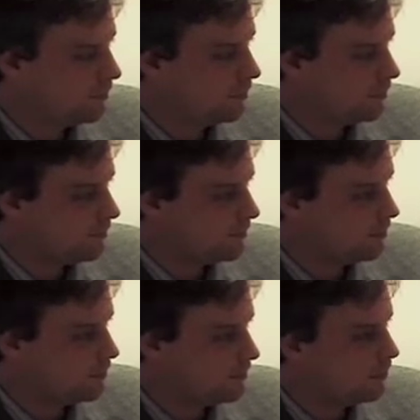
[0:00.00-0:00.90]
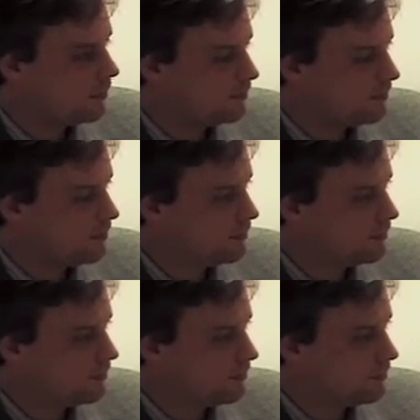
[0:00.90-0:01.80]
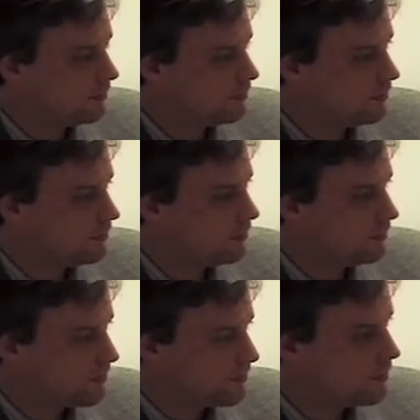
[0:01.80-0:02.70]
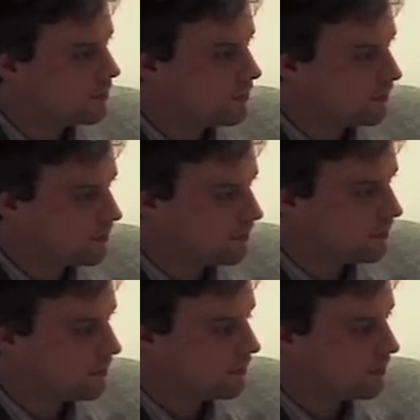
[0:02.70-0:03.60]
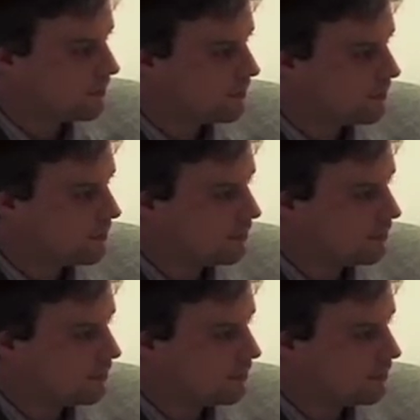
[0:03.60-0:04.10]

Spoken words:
[no speech]